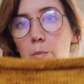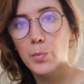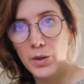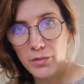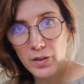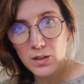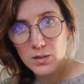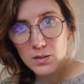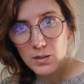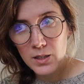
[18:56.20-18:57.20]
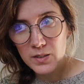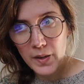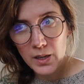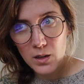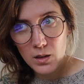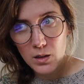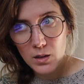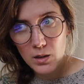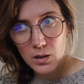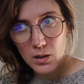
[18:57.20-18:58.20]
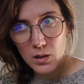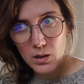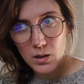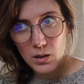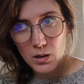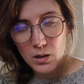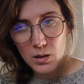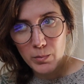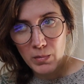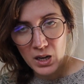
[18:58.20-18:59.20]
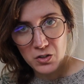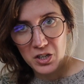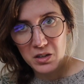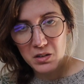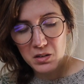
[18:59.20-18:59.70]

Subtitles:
but it fits. It's like magic,